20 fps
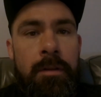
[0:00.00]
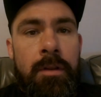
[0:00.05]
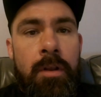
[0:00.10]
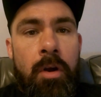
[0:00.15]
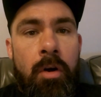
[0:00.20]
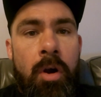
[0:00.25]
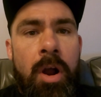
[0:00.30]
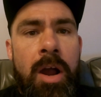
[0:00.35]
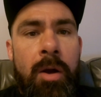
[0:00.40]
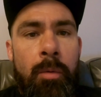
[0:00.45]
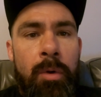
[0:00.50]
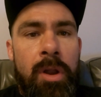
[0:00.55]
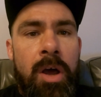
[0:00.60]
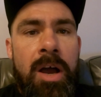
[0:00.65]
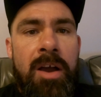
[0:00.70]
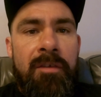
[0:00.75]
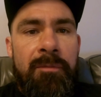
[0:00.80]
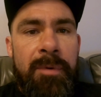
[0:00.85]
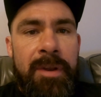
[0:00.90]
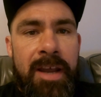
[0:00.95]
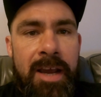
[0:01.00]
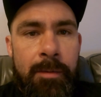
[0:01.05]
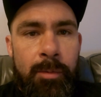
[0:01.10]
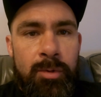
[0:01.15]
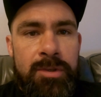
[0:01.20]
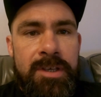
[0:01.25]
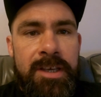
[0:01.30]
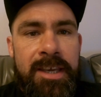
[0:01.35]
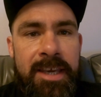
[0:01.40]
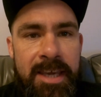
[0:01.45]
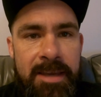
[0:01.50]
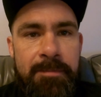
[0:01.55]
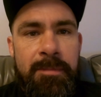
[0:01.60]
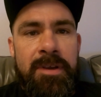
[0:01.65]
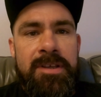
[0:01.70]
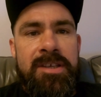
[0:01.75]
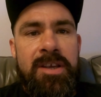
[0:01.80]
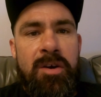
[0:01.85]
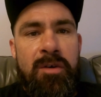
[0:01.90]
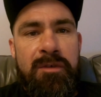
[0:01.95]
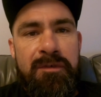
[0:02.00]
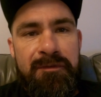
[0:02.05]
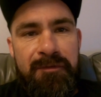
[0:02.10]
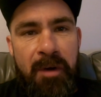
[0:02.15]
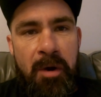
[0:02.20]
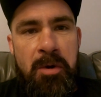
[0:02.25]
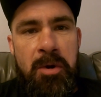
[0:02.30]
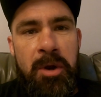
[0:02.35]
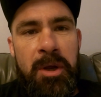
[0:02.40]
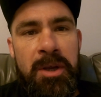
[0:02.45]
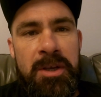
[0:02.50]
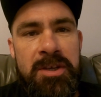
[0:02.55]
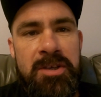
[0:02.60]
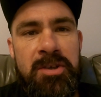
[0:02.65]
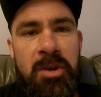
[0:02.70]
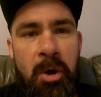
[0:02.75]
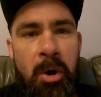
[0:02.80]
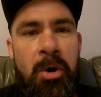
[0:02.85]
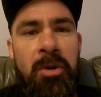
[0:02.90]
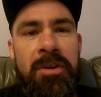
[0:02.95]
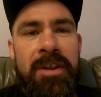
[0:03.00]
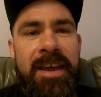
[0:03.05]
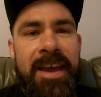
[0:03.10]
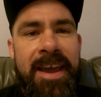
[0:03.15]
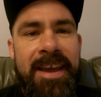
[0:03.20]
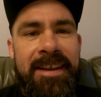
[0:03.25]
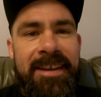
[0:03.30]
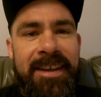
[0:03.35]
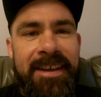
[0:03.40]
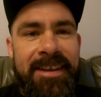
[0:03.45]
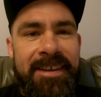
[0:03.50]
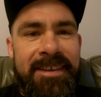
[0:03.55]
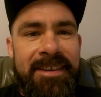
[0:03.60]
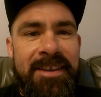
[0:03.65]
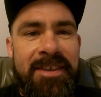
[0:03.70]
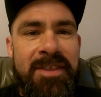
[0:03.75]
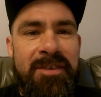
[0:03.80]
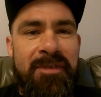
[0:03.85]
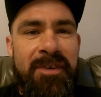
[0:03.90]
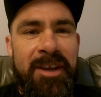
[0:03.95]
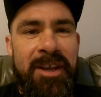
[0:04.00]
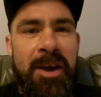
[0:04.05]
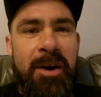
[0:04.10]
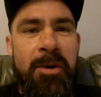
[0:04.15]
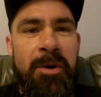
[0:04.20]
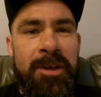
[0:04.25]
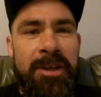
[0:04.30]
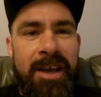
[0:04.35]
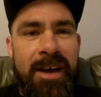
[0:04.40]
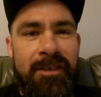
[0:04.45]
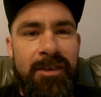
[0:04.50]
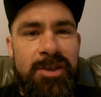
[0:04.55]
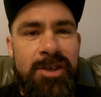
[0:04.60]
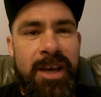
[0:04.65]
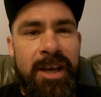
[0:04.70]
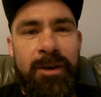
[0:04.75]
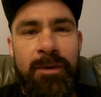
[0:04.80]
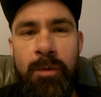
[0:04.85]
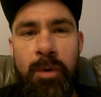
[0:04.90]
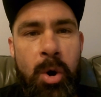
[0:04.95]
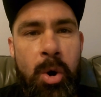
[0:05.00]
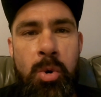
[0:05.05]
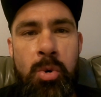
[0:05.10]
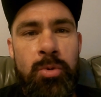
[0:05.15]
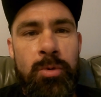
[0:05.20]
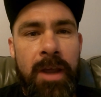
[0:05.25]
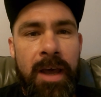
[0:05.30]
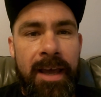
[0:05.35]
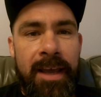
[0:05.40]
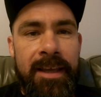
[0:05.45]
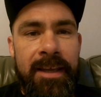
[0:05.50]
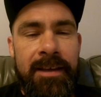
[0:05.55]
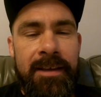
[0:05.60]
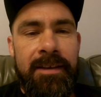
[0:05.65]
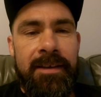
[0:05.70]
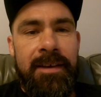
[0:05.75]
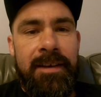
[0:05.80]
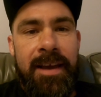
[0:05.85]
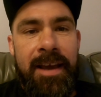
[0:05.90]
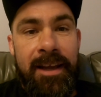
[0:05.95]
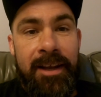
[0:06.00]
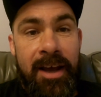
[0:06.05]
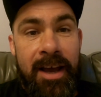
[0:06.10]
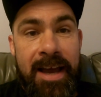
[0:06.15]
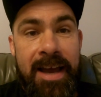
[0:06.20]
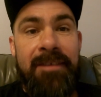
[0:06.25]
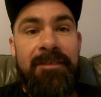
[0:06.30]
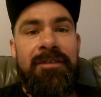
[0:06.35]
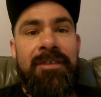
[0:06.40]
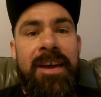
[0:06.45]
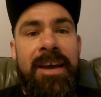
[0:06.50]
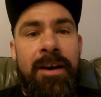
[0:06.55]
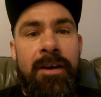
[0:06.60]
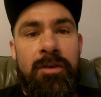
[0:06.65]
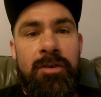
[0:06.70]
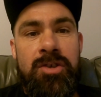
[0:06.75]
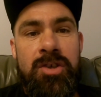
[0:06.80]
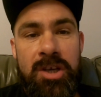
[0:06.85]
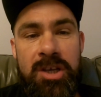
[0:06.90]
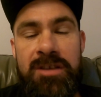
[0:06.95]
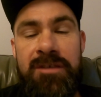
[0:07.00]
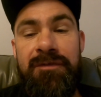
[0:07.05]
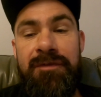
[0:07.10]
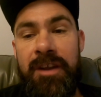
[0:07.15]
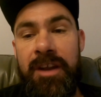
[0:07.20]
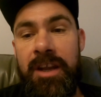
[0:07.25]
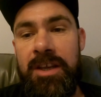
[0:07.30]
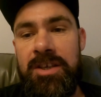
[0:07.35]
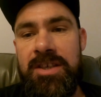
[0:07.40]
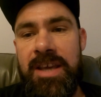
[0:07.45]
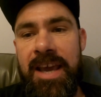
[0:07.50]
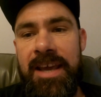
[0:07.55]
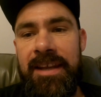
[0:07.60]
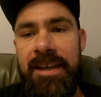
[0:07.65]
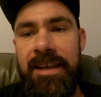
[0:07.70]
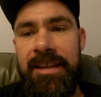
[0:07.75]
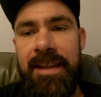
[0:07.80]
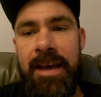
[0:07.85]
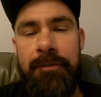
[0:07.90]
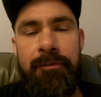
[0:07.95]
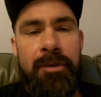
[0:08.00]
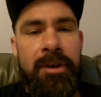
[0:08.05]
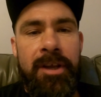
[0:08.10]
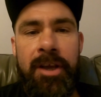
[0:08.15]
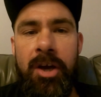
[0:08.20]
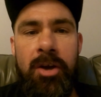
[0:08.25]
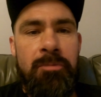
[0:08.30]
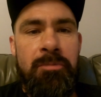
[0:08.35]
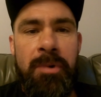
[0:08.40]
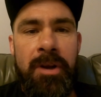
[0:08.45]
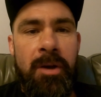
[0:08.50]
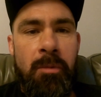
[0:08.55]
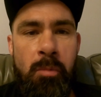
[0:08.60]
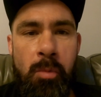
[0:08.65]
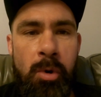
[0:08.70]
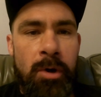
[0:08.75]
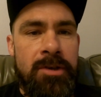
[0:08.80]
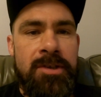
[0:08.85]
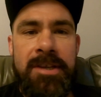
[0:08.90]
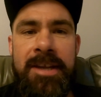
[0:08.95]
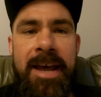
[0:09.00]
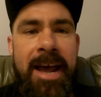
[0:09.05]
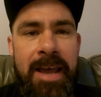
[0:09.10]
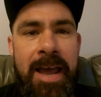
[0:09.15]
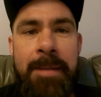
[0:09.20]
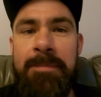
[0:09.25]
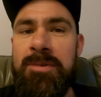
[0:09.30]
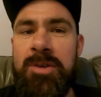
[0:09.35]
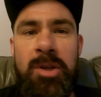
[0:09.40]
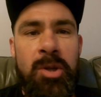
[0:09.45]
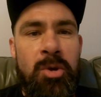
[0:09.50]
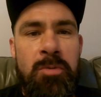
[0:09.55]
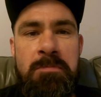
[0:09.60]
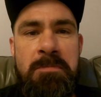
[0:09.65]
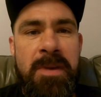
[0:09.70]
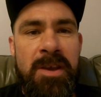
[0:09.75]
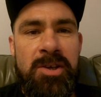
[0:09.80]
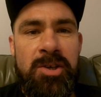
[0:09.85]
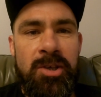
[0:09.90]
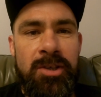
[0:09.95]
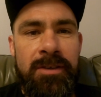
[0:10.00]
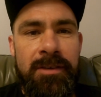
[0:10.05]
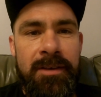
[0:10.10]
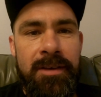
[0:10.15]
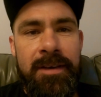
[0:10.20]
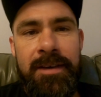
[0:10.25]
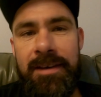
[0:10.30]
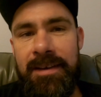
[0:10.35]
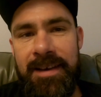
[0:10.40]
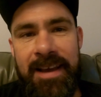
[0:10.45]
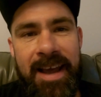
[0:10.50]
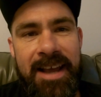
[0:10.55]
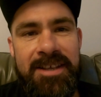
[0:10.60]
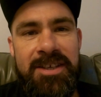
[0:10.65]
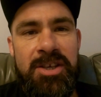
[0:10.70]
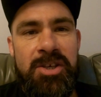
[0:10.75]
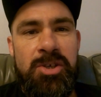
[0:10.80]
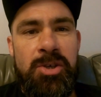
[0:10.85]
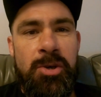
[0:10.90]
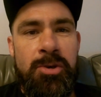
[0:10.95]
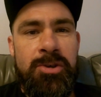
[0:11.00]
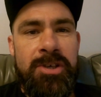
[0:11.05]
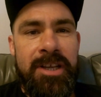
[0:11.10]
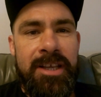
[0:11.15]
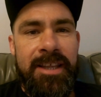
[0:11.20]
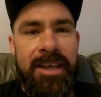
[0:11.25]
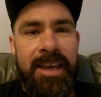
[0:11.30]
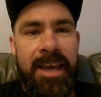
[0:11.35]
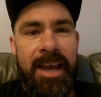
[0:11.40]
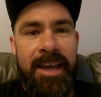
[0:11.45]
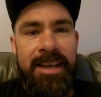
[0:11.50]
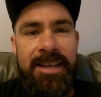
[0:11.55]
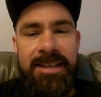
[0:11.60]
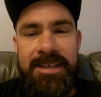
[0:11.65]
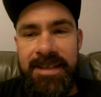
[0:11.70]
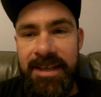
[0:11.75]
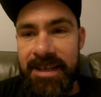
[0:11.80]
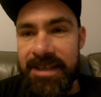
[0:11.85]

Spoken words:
All right, well, I have been able to keep myself focused on editing the video on the other channel all day, and I have now just finished editing that video, but it was an absolute mission, as is usually the case.